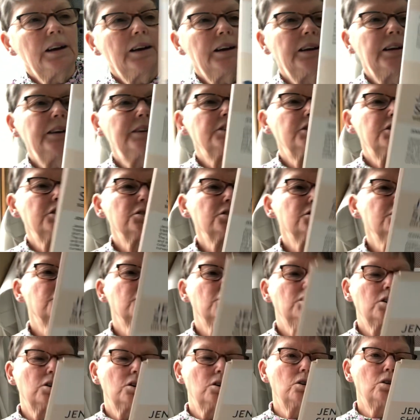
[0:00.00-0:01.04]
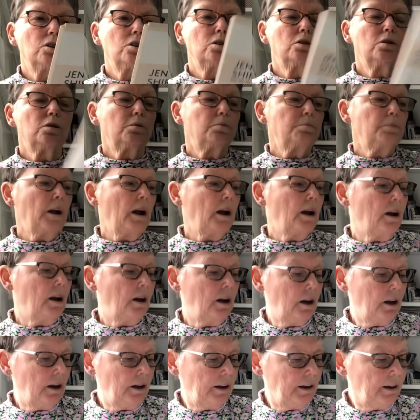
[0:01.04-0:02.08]
It does come
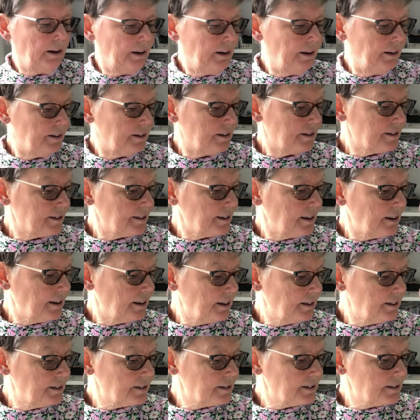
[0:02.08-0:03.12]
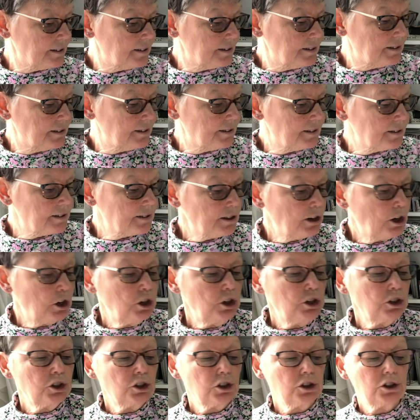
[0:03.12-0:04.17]
in sizes
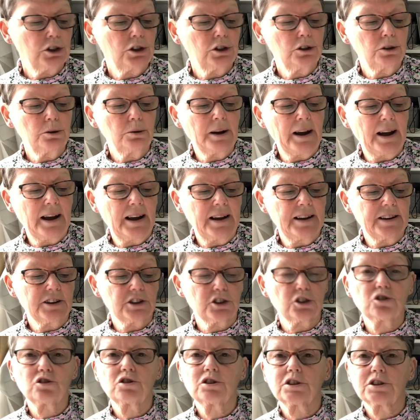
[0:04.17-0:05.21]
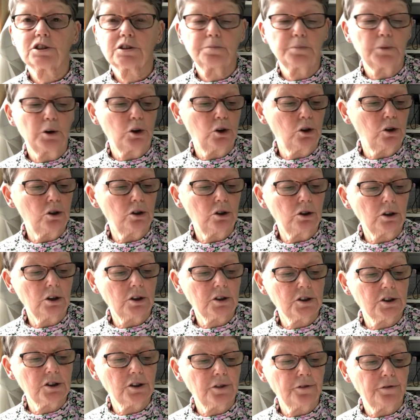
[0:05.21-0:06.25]
2 extra small
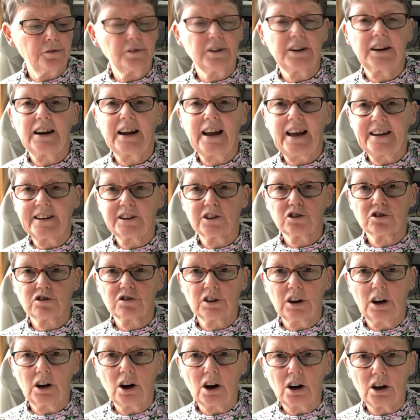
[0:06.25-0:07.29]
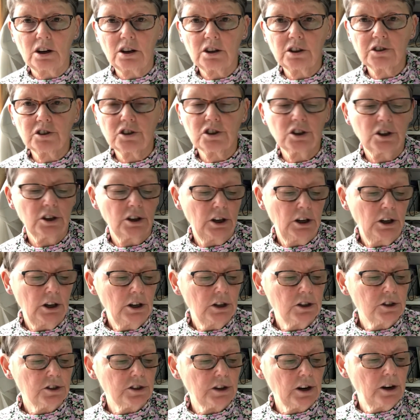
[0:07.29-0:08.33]
to 3 extra large,
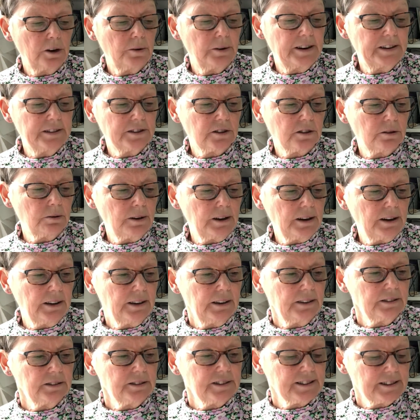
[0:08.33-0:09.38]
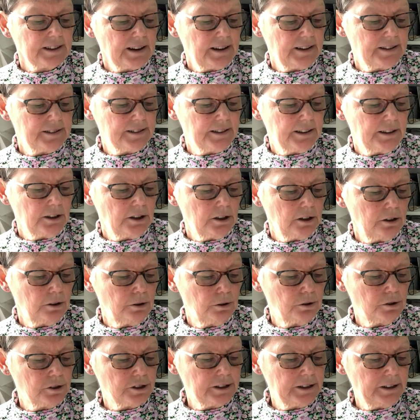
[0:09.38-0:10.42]
so it's quite size
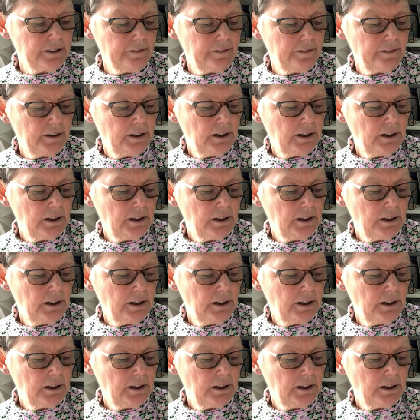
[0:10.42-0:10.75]
inclusive.